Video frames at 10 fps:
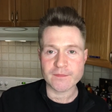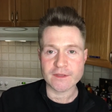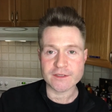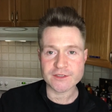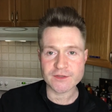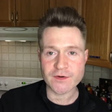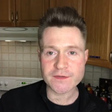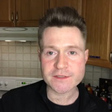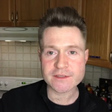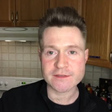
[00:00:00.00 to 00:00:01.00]
The
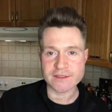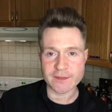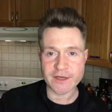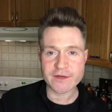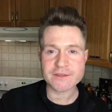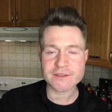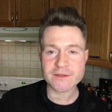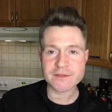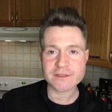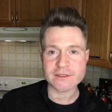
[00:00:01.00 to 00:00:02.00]
sauce, the tomato sauce,